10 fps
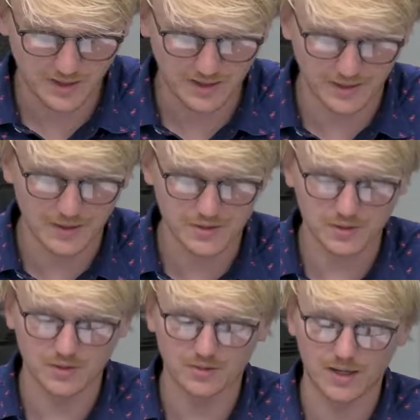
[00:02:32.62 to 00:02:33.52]
In
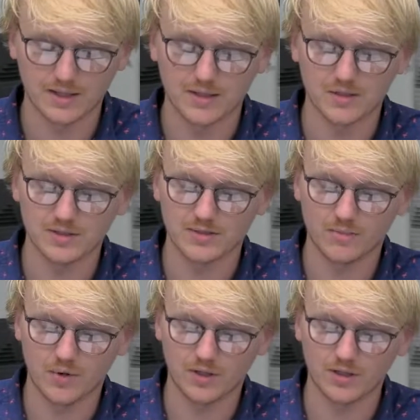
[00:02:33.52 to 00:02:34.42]
addition to the recognition's
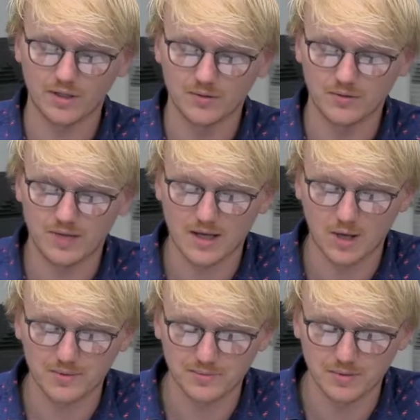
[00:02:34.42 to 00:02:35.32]
marketing use that
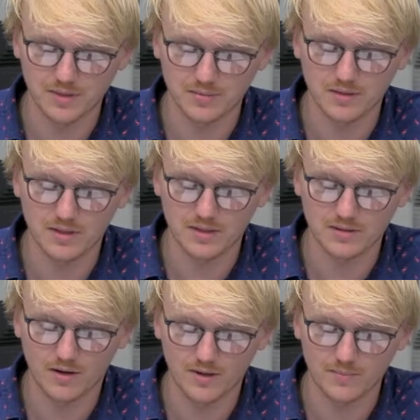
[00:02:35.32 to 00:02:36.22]
helps put
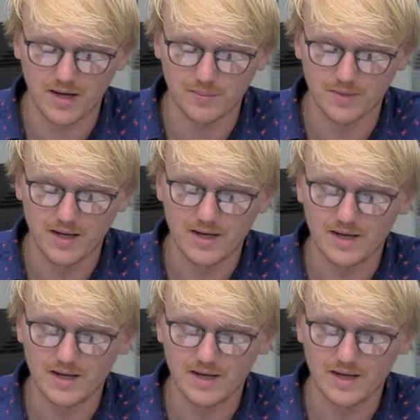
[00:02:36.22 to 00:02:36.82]
communities on the map,